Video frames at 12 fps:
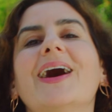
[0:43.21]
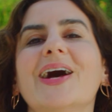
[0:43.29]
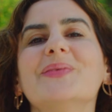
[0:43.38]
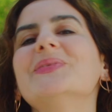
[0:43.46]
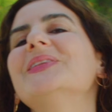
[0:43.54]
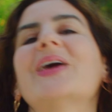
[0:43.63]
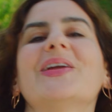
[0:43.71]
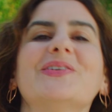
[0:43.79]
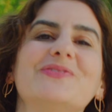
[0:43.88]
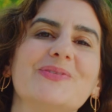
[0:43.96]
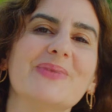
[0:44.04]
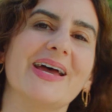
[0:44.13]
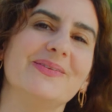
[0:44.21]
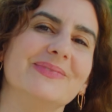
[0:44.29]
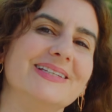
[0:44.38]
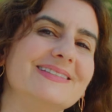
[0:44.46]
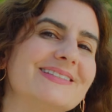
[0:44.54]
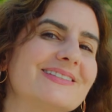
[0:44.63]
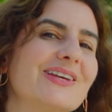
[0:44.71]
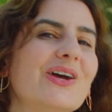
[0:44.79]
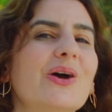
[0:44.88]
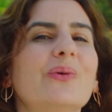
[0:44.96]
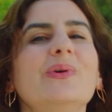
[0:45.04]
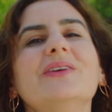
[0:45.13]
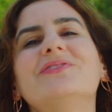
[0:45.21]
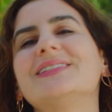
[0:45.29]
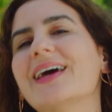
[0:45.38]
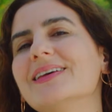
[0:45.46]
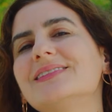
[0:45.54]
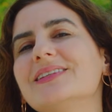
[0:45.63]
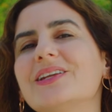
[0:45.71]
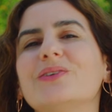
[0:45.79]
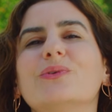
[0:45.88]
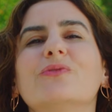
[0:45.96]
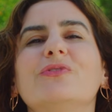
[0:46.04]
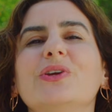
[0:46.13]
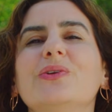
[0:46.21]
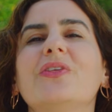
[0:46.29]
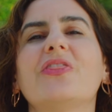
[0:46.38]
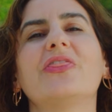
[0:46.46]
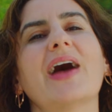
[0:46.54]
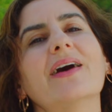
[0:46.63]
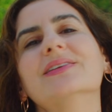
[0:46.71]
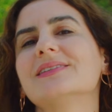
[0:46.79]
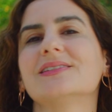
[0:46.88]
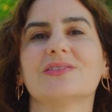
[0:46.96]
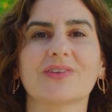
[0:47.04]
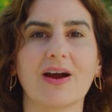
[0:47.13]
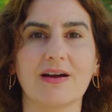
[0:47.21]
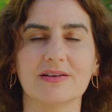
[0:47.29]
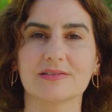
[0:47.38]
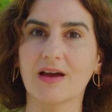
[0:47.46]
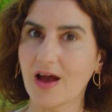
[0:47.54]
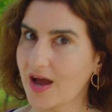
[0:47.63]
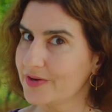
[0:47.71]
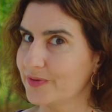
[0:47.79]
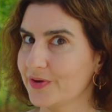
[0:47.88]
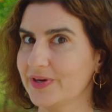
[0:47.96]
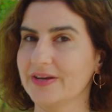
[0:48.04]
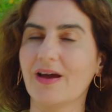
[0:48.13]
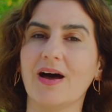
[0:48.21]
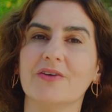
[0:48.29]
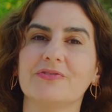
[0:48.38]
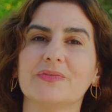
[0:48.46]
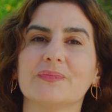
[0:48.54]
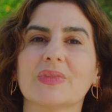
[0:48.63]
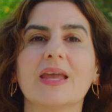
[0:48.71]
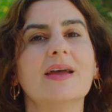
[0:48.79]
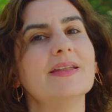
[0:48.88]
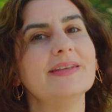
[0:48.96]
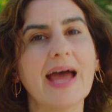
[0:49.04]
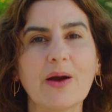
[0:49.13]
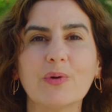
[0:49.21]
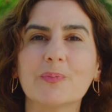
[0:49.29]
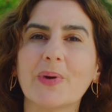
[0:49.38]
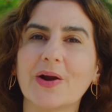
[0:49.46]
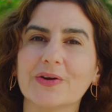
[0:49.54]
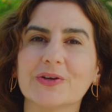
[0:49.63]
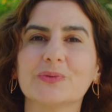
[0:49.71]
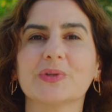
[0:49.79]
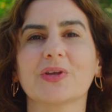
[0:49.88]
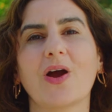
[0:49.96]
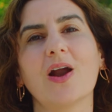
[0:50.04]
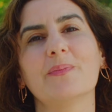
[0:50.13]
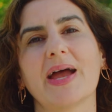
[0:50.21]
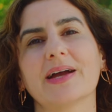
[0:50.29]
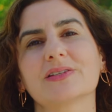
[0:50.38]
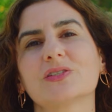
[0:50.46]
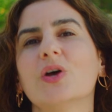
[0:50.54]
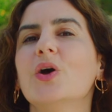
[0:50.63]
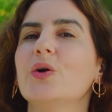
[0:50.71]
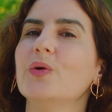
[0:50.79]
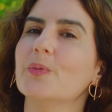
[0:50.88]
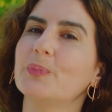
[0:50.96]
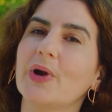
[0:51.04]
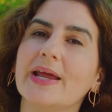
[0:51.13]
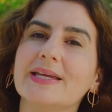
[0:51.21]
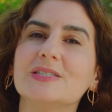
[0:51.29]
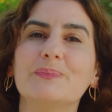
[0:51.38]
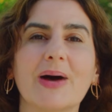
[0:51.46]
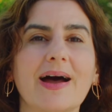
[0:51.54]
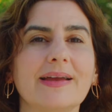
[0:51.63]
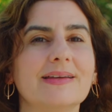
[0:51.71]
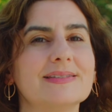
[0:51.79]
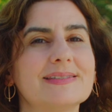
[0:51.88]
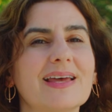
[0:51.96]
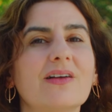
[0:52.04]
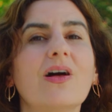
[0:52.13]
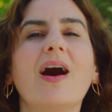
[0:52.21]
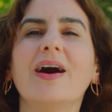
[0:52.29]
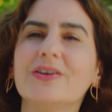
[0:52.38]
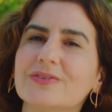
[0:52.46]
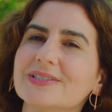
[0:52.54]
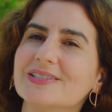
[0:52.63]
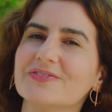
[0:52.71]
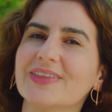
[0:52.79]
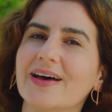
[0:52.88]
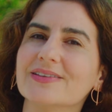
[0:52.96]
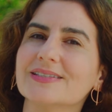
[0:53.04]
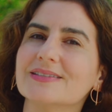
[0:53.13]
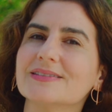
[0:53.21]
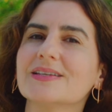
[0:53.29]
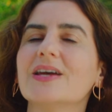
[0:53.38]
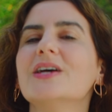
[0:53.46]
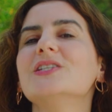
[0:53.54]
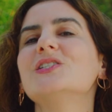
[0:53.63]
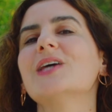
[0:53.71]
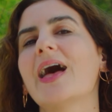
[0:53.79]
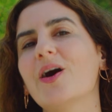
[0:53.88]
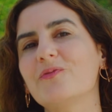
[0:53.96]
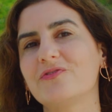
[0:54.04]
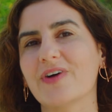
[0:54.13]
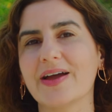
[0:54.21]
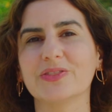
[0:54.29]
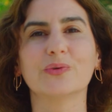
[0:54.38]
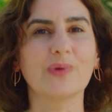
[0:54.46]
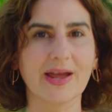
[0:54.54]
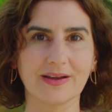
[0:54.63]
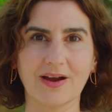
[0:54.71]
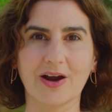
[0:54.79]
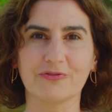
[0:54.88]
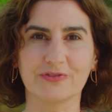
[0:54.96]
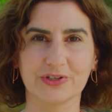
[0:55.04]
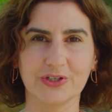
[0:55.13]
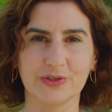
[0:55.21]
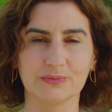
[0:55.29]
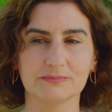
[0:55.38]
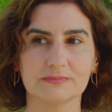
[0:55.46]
I'm Alana from Edmunds. We've tested and reviewed thousands of cars, on-road and off. Now we're partnered with CarMax, who appraise, buy, and sell hundreds of thousands to help find the right car for you.